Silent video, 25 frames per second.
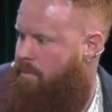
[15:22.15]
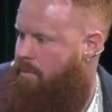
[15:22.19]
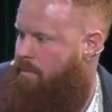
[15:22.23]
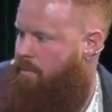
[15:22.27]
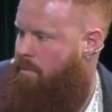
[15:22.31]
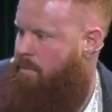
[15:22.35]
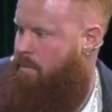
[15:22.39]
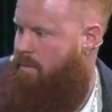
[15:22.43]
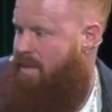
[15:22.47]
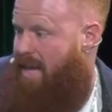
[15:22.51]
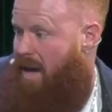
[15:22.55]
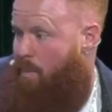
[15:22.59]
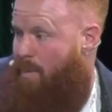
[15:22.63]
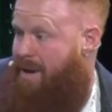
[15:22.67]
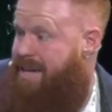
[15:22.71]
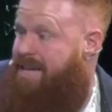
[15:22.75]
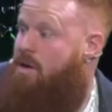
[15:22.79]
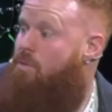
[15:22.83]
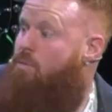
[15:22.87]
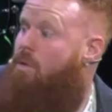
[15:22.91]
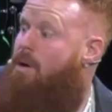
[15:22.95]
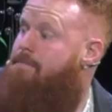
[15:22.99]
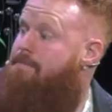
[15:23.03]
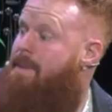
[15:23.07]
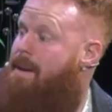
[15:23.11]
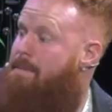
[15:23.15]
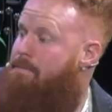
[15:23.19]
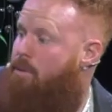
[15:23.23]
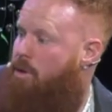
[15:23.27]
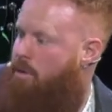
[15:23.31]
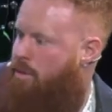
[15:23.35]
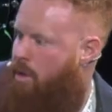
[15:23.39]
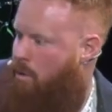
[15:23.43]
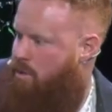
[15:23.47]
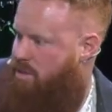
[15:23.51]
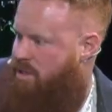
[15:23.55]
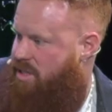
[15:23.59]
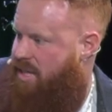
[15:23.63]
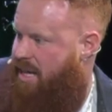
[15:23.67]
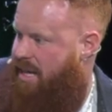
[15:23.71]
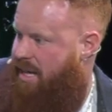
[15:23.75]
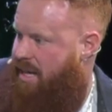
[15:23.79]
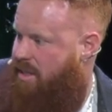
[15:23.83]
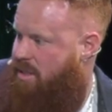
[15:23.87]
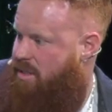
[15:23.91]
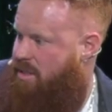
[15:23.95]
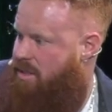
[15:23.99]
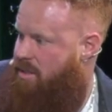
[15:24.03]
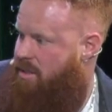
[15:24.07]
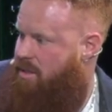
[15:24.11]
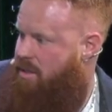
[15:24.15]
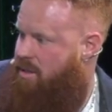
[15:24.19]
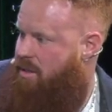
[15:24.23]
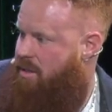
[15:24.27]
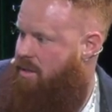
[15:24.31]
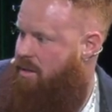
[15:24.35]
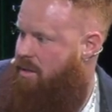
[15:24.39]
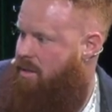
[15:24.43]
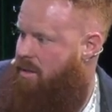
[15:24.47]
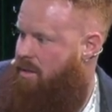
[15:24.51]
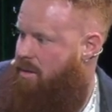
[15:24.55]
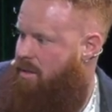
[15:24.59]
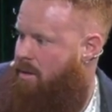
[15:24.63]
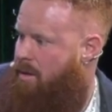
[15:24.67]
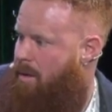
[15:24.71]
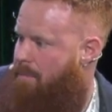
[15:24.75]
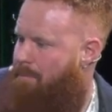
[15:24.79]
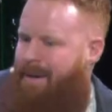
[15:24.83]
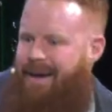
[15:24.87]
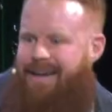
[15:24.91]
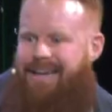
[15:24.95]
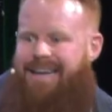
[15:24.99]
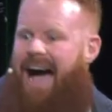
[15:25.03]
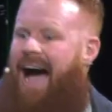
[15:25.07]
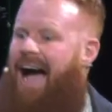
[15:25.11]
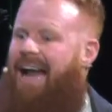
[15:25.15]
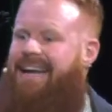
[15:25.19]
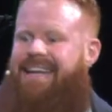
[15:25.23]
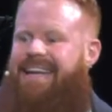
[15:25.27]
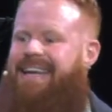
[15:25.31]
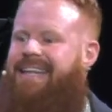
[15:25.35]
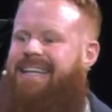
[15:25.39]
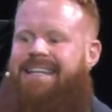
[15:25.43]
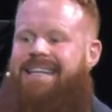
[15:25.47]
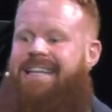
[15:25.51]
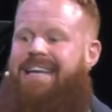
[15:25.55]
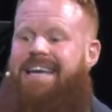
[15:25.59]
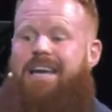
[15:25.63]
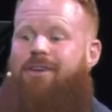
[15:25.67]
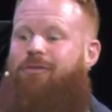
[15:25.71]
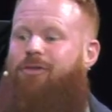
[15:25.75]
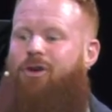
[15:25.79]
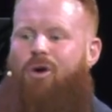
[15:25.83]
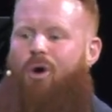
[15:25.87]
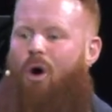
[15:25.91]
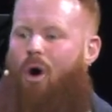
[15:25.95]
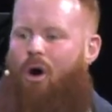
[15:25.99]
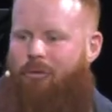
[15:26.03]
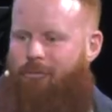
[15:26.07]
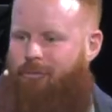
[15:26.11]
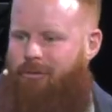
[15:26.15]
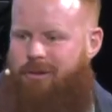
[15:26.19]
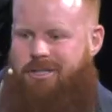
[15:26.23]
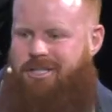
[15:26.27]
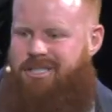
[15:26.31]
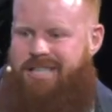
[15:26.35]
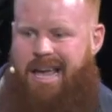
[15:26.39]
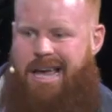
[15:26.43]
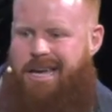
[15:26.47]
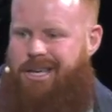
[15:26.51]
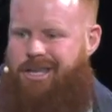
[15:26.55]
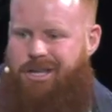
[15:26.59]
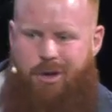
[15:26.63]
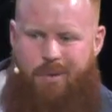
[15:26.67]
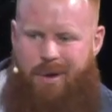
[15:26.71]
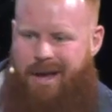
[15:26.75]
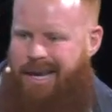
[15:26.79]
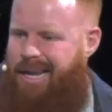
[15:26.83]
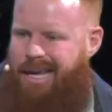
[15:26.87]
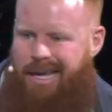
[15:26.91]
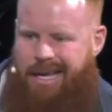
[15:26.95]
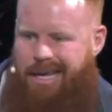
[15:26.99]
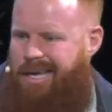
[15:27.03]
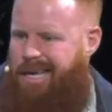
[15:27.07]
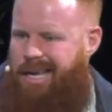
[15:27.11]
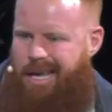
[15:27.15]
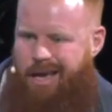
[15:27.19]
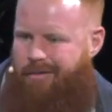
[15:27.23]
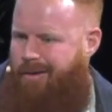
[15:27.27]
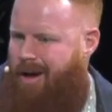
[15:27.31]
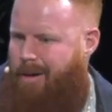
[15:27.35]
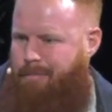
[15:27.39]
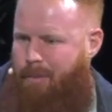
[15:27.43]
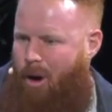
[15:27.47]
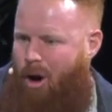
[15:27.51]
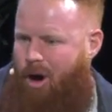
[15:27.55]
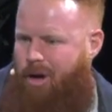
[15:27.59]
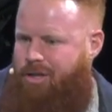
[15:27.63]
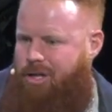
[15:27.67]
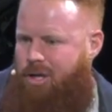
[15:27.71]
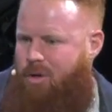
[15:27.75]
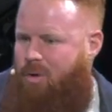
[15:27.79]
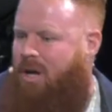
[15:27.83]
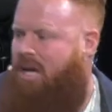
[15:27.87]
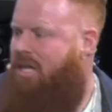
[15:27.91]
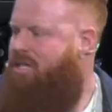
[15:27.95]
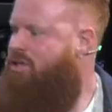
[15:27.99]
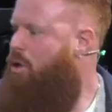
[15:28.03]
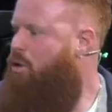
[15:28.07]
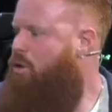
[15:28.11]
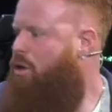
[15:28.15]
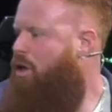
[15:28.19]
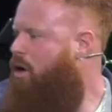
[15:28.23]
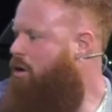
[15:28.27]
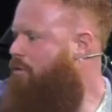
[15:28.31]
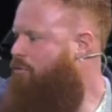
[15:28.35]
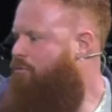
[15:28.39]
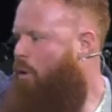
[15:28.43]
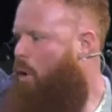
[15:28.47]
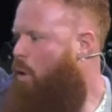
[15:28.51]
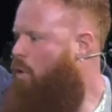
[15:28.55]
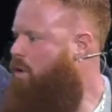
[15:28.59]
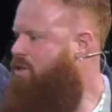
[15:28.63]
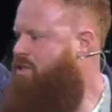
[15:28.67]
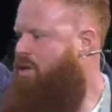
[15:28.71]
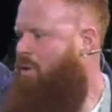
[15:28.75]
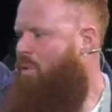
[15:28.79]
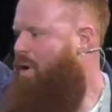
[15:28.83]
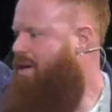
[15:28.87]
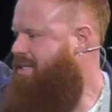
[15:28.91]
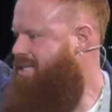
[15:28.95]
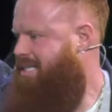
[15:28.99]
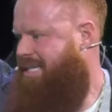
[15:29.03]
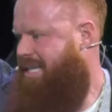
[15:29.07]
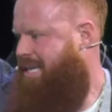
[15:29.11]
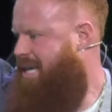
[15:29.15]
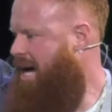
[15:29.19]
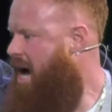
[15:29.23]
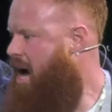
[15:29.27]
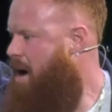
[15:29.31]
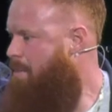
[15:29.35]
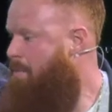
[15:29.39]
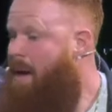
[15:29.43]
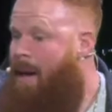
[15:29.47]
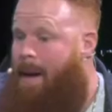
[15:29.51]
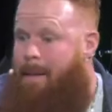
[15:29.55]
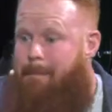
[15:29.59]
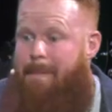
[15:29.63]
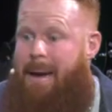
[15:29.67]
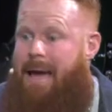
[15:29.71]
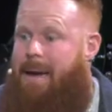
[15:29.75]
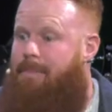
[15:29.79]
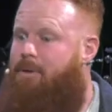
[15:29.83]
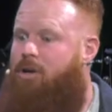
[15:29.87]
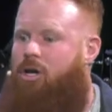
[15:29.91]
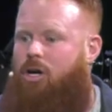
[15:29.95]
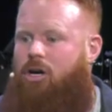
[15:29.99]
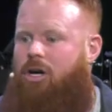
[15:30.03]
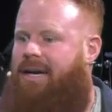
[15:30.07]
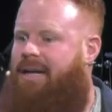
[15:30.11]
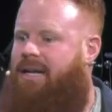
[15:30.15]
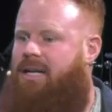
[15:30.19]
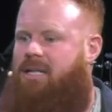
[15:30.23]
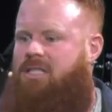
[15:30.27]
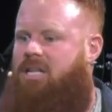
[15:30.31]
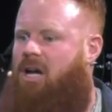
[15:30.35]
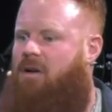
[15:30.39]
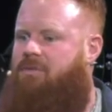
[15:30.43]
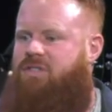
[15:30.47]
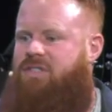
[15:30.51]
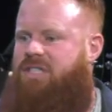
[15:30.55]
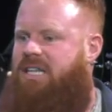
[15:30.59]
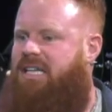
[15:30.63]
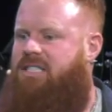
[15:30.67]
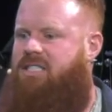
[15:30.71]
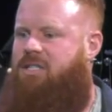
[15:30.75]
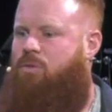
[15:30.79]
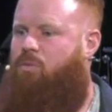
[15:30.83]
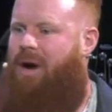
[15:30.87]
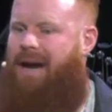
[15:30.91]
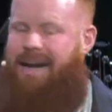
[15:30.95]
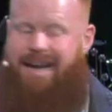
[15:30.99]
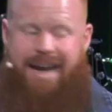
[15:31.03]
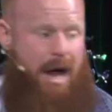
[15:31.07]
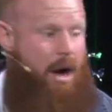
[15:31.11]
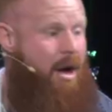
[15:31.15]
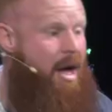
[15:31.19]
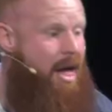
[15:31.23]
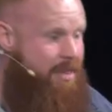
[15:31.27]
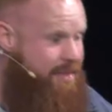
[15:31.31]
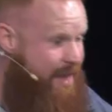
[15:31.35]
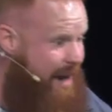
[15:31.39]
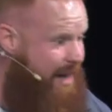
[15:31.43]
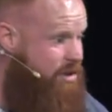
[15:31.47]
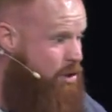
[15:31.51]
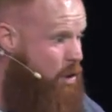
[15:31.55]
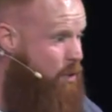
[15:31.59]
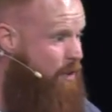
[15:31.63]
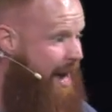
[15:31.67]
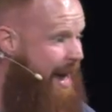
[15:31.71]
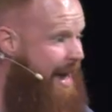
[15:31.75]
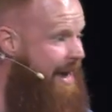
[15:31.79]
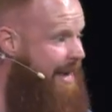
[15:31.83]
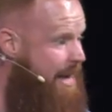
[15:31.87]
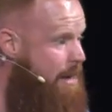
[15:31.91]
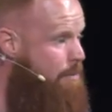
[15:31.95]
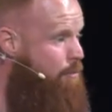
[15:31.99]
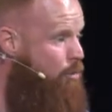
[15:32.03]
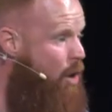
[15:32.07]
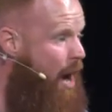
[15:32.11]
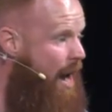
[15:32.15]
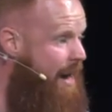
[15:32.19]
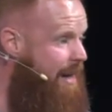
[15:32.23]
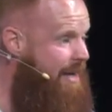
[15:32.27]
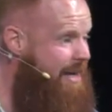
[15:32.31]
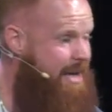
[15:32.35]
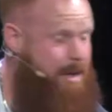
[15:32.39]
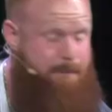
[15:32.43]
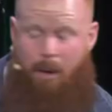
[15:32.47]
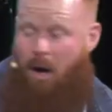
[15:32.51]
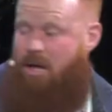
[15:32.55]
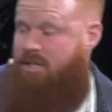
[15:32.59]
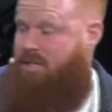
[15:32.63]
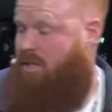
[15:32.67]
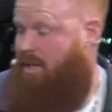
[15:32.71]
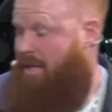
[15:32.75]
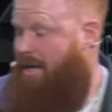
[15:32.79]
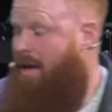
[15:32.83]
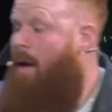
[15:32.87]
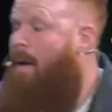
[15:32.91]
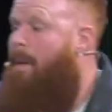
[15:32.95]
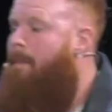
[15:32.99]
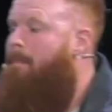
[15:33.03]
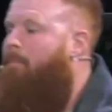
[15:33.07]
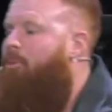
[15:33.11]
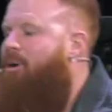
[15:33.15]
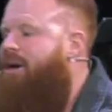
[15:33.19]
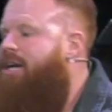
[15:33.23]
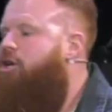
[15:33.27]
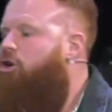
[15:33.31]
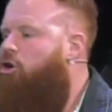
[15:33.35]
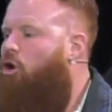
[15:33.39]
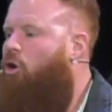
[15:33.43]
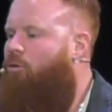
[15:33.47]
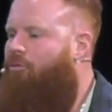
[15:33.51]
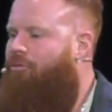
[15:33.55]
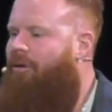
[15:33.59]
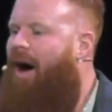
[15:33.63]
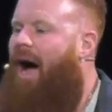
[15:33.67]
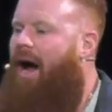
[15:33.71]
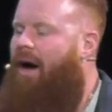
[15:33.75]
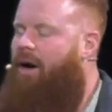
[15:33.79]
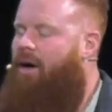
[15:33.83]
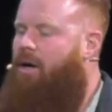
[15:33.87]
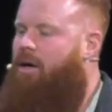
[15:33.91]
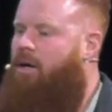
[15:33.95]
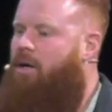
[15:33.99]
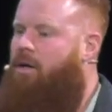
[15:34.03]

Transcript: Yeah, we can remember those things. But God didn't leave you or forsake you. He didn't give up on you. So look forward to what's to come. Maybe you're in a tough season right now. That's okay. Keep grinding, keep hustling. Bring your own fire.